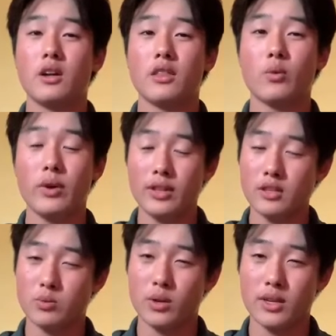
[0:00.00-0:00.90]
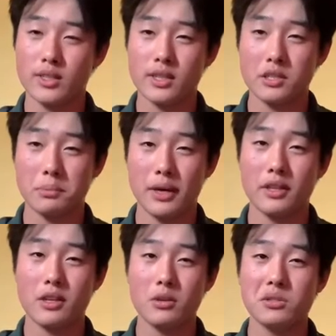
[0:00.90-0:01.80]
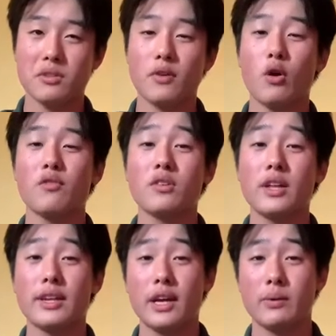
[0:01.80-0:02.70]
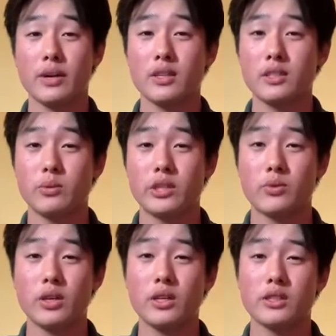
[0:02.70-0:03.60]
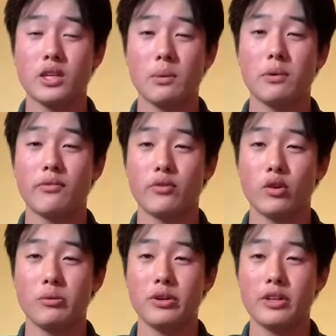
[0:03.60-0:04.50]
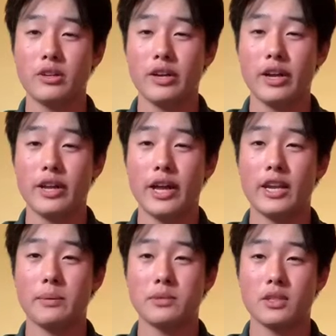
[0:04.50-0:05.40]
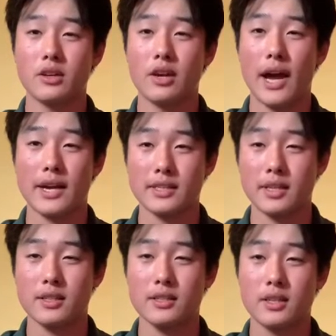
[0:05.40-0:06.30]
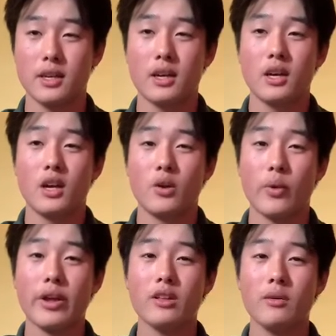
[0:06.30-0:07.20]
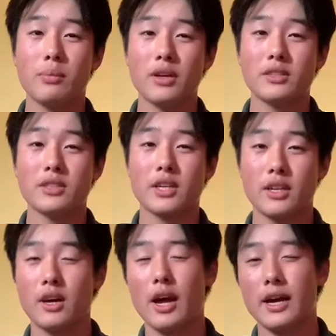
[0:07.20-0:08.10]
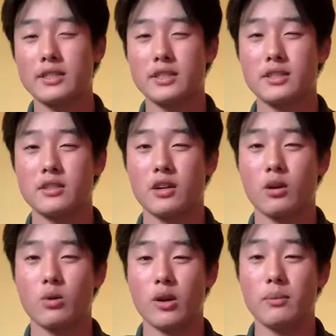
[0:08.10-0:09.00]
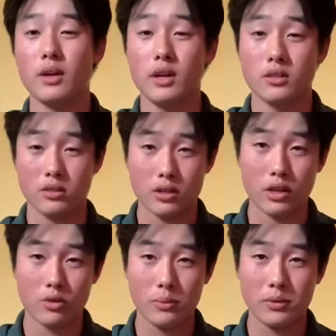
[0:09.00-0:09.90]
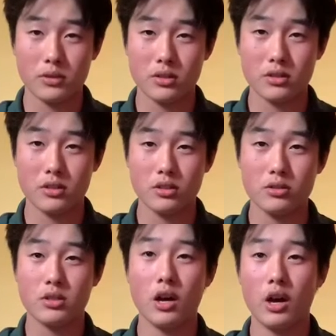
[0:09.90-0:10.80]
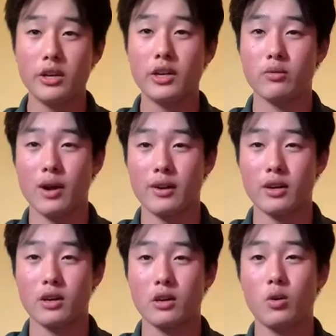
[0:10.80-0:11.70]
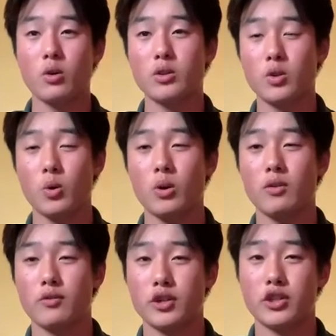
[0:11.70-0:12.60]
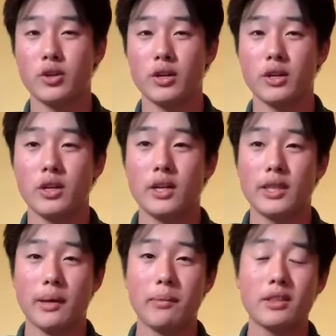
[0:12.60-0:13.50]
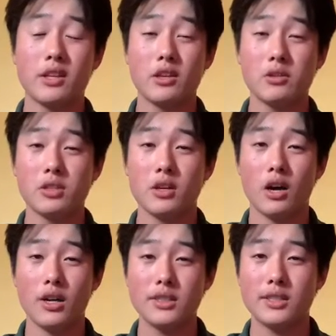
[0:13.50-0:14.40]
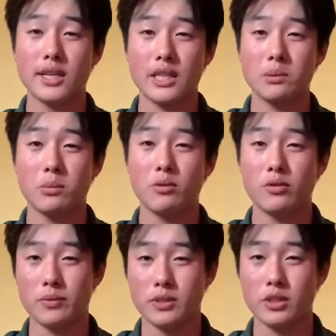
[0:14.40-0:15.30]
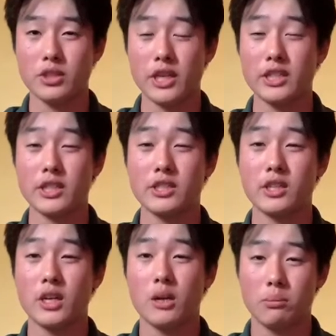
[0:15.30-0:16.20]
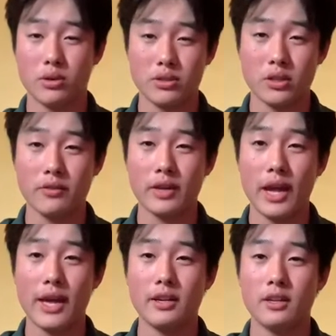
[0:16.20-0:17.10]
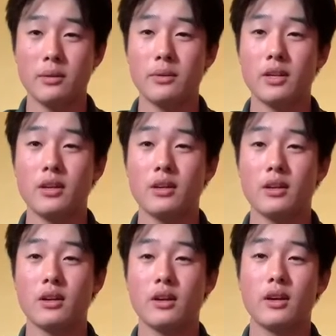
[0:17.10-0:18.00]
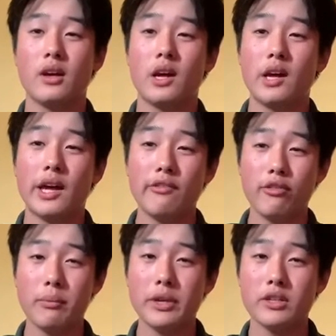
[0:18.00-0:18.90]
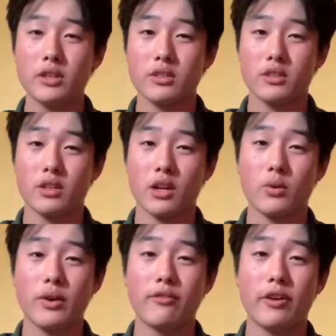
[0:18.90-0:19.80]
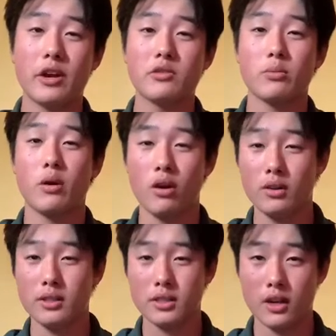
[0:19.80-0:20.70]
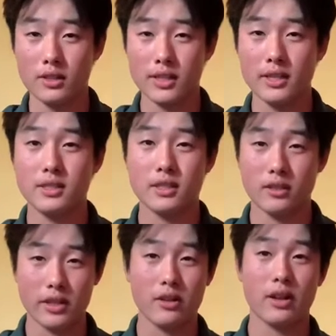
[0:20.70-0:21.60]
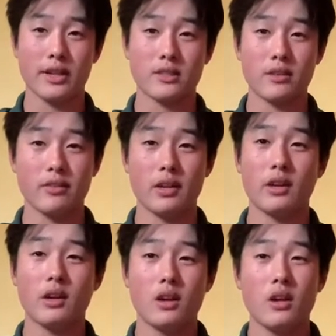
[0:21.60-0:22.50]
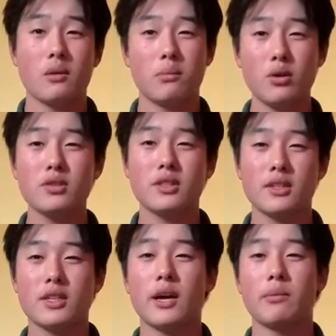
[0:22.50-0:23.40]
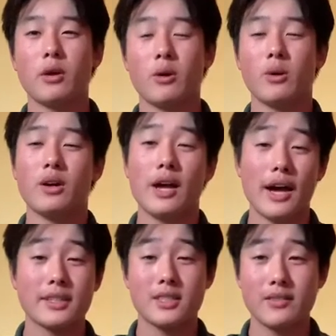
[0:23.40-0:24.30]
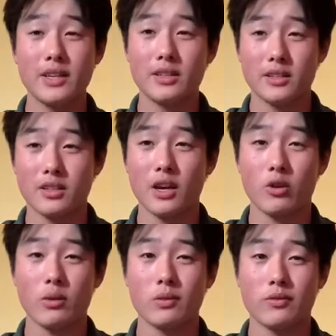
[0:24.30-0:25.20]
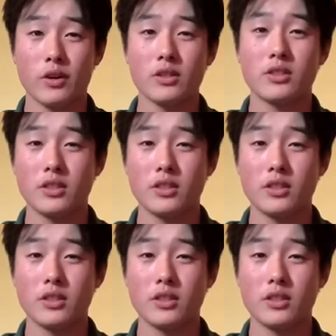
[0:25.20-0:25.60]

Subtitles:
The way this works is by the use of overlay networks, which run on top of normal internet and obscure access. Regular browsers cannot access the dark web, so dark web users use the onion router, or Tor for short, that make the user undetectable from search engines, preserving anonymity. Information on the dark web varies from harmless content to illegal activity. Most of the time though, activity on the dark web refers to